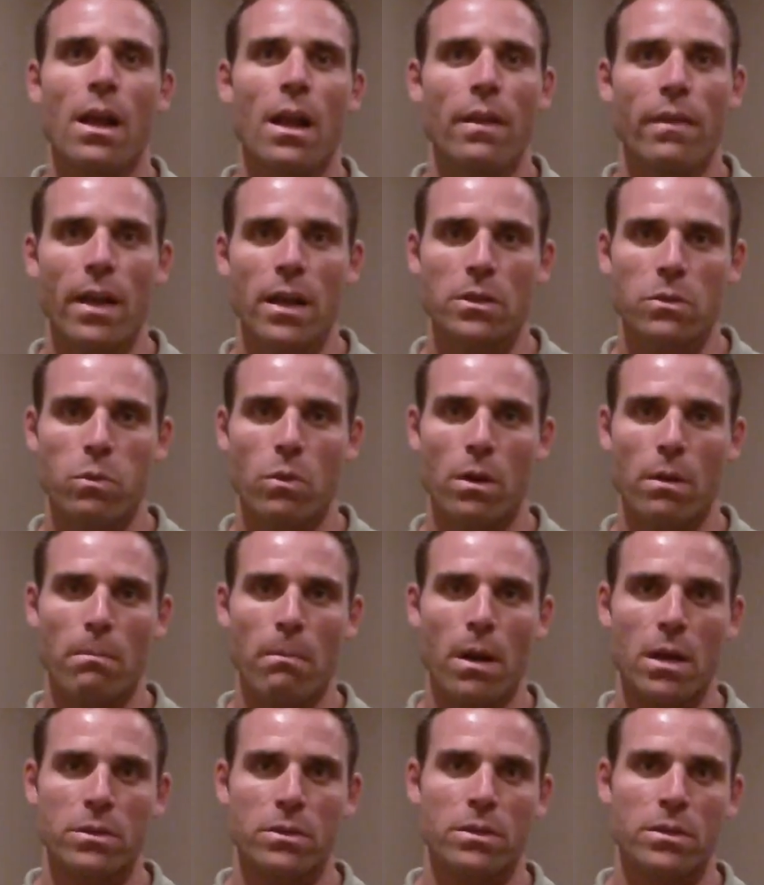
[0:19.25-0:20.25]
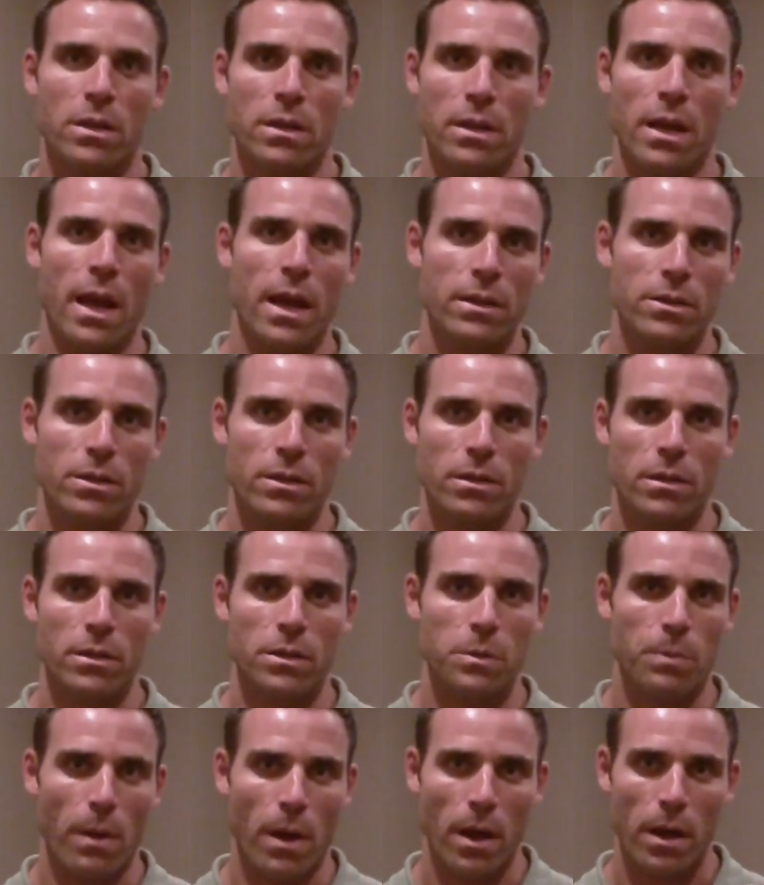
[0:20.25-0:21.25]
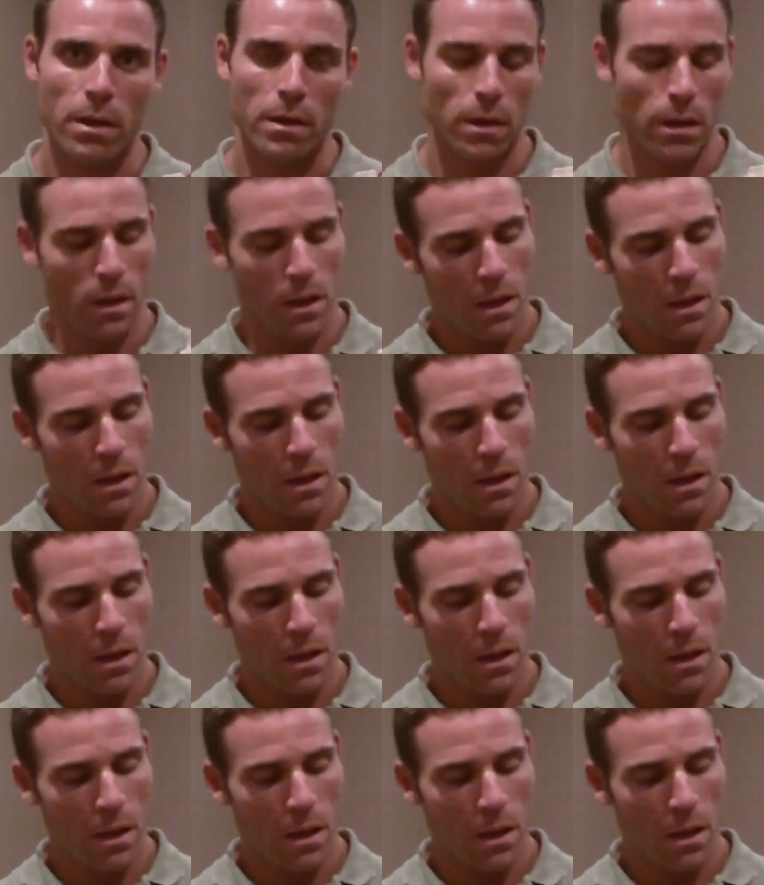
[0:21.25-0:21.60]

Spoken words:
and that's where muscles attach into the spine.